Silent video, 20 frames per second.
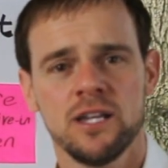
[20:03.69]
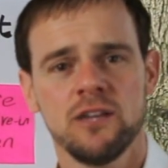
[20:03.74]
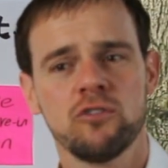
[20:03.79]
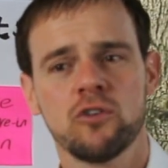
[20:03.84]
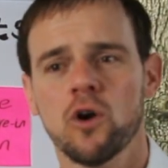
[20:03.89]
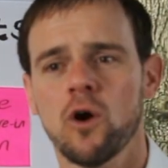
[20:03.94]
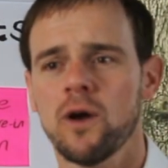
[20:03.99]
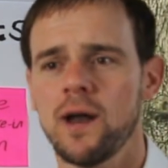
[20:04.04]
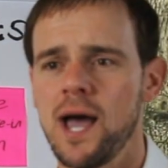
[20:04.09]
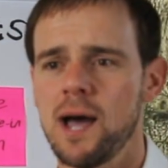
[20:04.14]

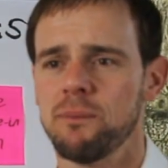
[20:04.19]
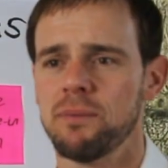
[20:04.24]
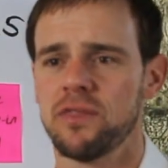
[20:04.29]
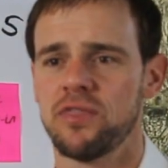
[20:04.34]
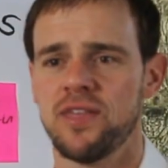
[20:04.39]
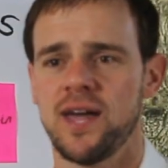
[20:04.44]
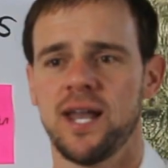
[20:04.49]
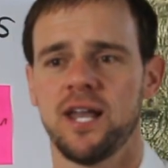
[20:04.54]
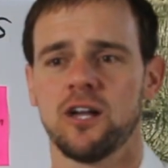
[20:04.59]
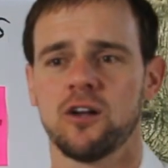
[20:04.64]
You've grown
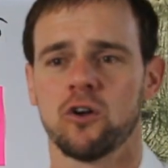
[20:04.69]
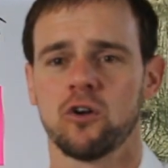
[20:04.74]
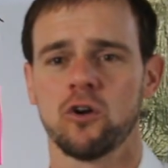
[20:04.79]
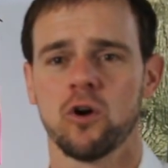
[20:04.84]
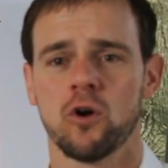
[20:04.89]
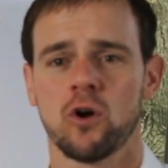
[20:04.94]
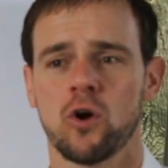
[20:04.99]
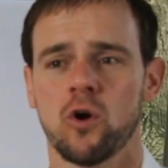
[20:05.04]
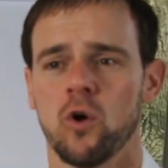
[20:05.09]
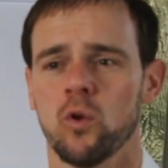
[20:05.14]
apathetic or
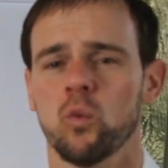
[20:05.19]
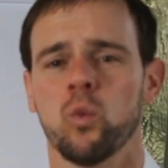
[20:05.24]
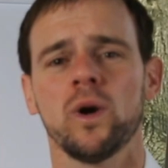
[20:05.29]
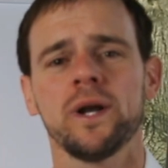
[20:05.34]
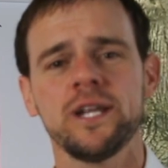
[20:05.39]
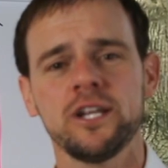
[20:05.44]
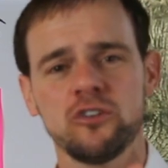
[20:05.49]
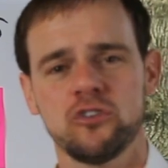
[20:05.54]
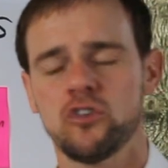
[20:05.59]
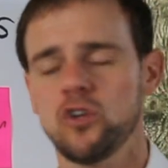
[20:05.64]
grown cold.
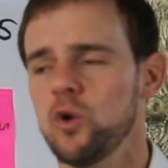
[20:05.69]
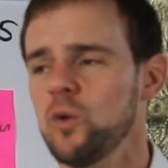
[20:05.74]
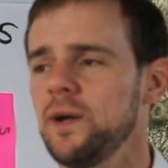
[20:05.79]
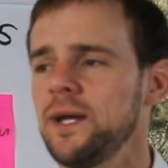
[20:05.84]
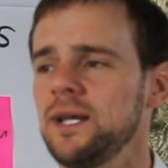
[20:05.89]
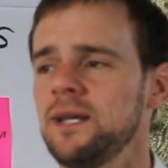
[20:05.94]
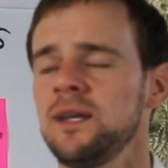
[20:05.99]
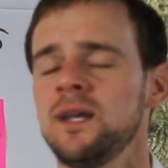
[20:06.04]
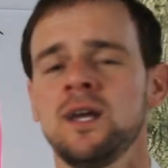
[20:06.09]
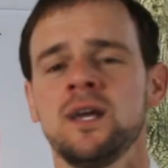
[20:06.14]
What are you
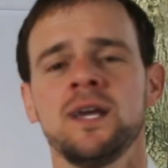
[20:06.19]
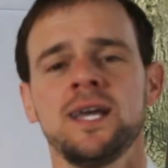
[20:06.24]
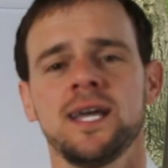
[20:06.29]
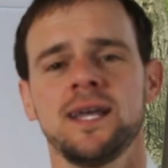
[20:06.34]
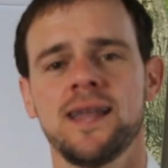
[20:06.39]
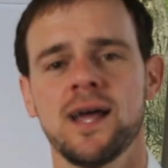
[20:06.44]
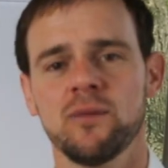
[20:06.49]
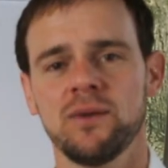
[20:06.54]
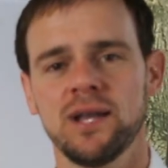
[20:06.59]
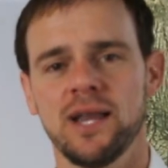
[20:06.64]
doing
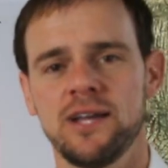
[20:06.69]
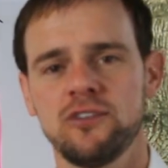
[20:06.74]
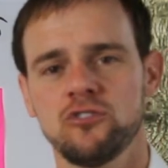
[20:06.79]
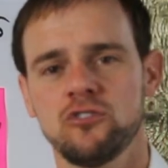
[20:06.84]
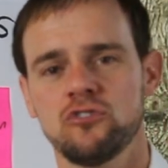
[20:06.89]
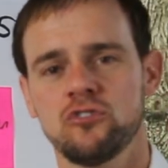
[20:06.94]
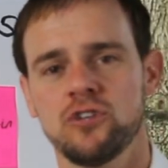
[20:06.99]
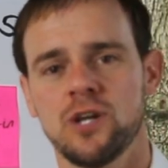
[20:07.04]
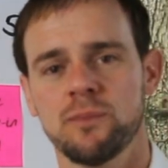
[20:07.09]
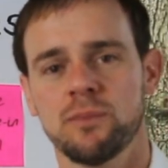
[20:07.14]
in that
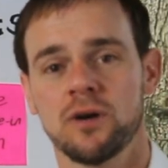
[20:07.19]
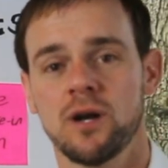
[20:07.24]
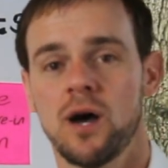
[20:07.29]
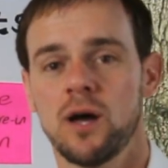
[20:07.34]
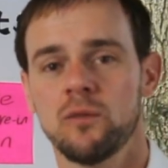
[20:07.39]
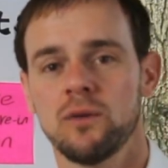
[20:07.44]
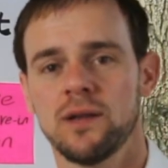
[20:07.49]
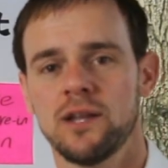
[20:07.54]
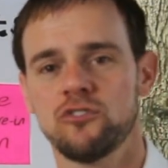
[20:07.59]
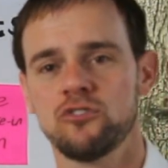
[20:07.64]
relationship or
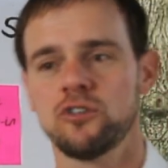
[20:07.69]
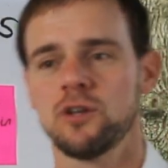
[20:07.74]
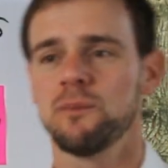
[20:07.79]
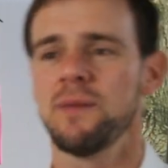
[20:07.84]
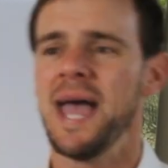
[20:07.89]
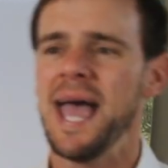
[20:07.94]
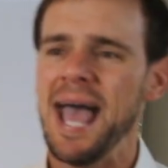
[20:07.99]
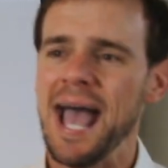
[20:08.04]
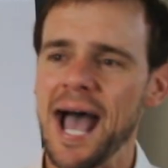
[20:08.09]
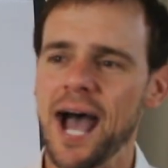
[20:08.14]

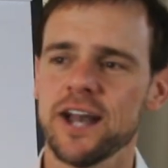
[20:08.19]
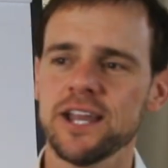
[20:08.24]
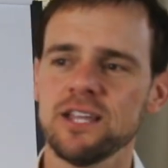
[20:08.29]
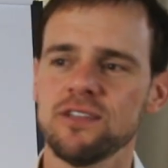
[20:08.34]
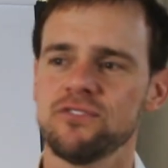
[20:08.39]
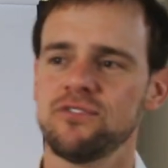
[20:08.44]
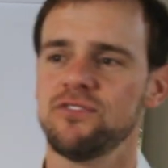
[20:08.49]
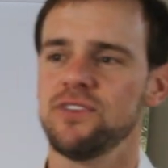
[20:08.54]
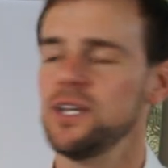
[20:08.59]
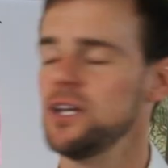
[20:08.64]
non-relationship? How do
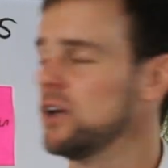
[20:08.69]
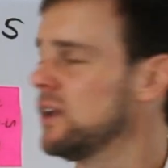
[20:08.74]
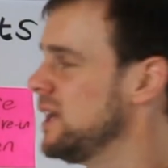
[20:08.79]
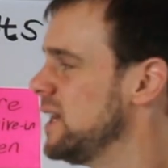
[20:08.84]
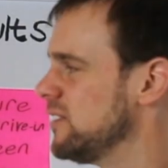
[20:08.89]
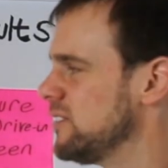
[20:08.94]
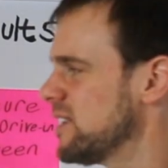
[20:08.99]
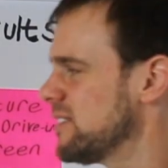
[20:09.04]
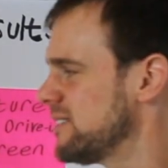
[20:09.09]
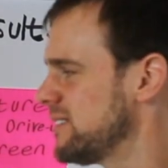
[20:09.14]
you feel?
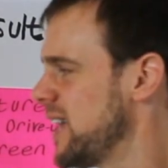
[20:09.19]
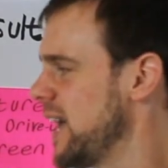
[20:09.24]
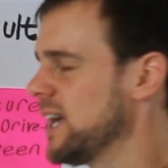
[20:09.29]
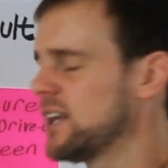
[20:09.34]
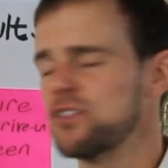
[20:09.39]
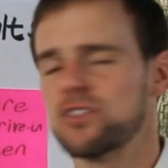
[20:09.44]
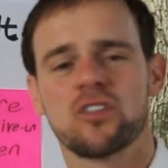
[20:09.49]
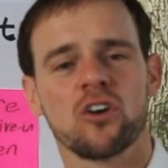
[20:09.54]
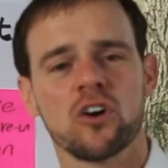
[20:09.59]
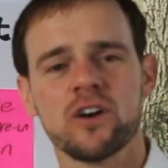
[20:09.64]
Just
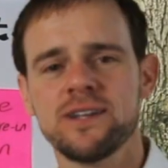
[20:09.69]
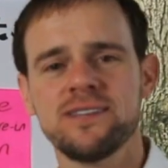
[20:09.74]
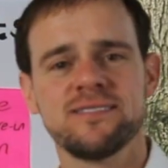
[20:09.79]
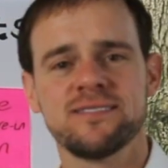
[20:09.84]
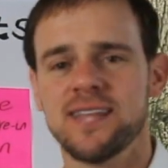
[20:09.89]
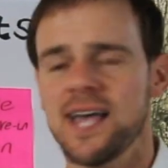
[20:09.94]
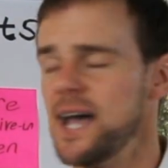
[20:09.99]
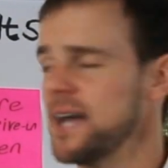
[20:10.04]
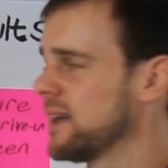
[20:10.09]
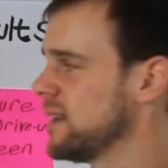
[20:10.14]
take 30
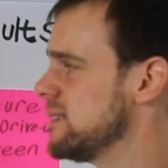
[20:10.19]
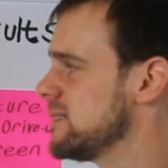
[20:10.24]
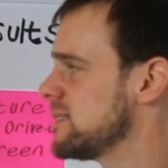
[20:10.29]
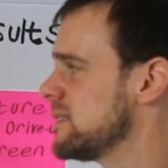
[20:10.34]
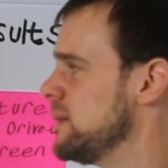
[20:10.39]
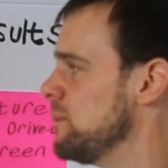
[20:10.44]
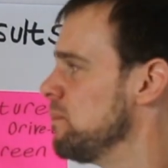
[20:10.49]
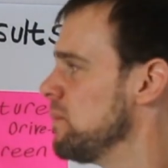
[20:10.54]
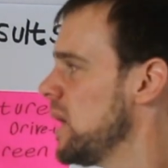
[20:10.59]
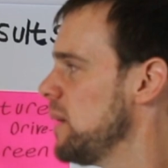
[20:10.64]

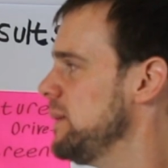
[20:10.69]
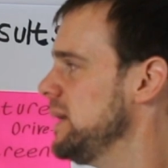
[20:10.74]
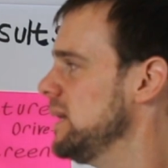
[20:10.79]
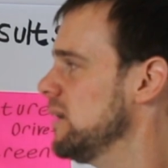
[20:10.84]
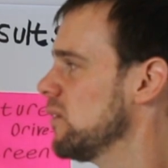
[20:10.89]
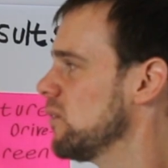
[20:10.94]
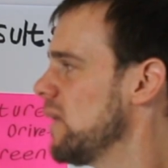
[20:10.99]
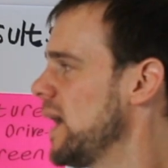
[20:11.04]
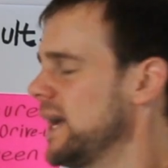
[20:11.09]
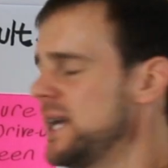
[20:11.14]
seconds I
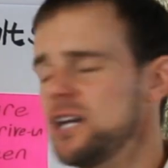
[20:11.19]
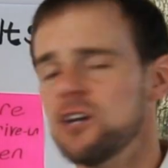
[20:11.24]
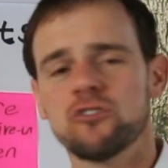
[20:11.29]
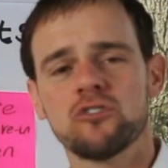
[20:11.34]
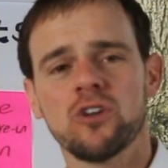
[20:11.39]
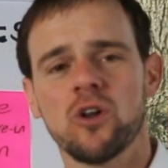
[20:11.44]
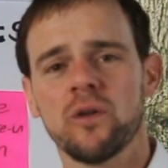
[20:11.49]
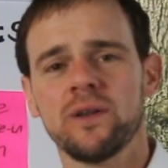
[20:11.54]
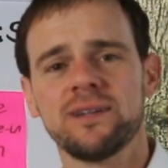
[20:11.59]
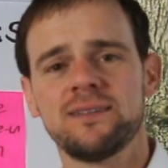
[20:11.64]
mean, right here
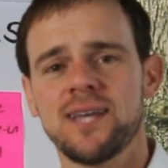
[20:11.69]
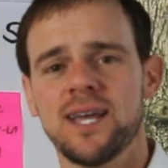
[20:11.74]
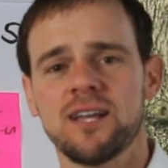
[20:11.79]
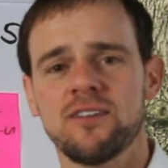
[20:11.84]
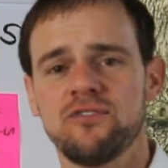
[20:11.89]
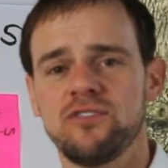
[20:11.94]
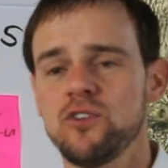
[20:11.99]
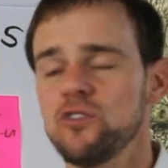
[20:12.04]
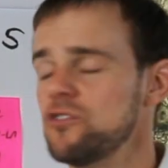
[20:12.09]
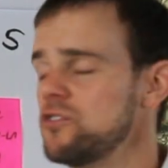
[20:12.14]
should only
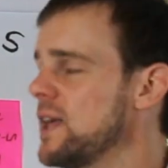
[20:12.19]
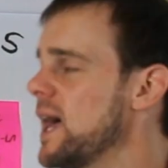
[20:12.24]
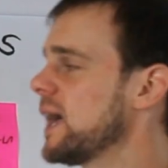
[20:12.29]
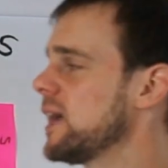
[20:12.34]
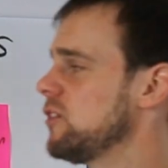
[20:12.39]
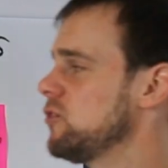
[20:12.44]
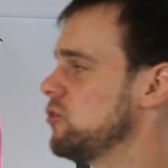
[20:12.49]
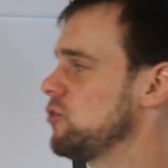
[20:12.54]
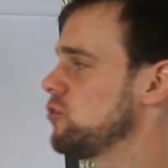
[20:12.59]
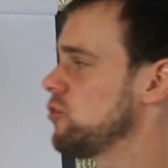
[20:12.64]
take a few
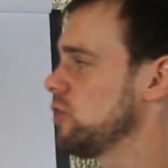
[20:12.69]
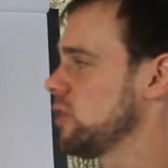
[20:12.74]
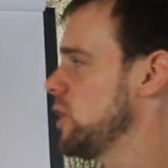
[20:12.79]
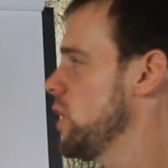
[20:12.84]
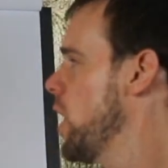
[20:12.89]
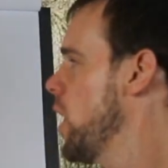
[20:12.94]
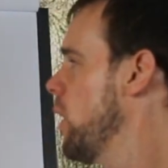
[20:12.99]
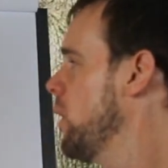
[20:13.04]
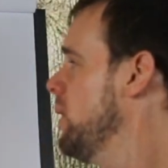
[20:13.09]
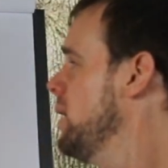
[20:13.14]
seconds. You
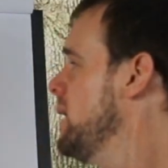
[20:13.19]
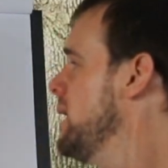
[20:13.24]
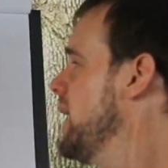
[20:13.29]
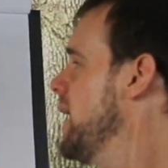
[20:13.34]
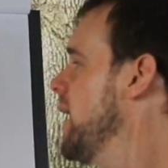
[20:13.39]
should know.